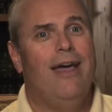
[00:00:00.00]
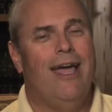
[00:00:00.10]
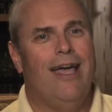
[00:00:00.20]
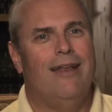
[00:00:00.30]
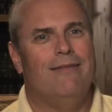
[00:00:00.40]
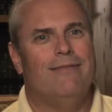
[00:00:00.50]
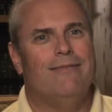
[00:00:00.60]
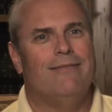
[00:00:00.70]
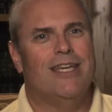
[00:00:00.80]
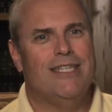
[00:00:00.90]
and
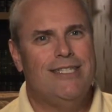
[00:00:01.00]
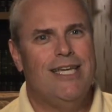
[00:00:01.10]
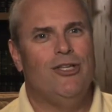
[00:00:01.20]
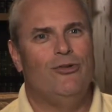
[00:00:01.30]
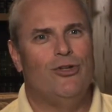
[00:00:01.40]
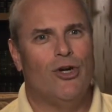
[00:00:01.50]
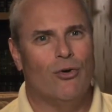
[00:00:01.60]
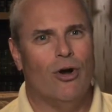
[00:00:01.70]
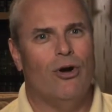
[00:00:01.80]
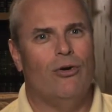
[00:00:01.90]
continue to
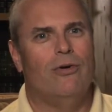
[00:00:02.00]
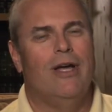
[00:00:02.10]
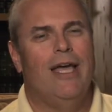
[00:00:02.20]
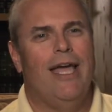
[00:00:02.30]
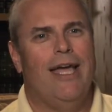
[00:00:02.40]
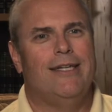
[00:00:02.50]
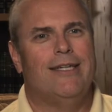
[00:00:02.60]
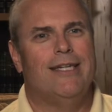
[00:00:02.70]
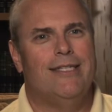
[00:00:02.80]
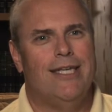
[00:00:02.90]
grow and to
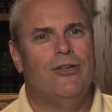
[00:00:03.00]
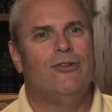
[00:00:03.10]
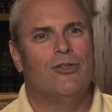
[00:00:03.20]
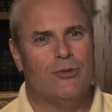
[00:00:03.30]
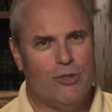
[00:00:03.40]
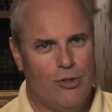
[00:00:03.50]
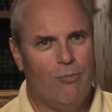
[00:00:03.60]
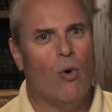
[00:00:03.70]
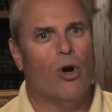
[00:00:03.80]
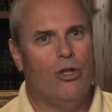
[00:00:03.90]
continue to
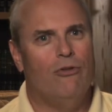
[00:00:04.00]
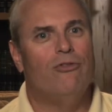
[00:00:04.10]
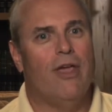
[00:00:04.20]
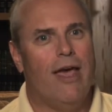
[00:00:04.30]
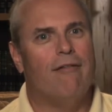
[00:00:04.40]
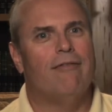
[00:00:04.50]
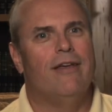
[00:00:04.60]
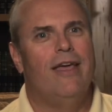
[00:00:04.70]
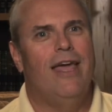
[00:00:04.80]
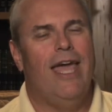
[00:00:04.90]
support UCF
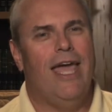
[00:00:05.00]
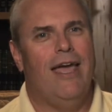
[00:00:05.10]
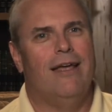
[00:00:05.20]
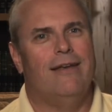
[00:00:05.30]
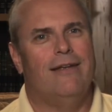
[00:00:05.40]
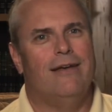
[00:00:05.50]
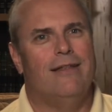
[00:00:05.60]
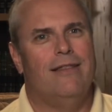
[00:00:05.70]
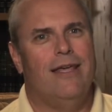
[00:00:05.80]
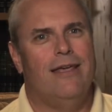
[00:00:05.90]
and
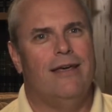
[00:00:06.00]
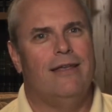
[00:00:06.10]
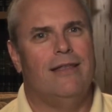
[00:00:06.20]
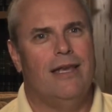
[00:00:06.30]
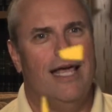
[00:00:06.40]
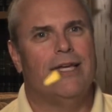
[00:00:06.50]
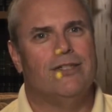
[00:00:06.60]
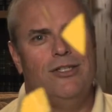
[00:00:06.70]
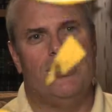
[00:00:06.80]
the legacy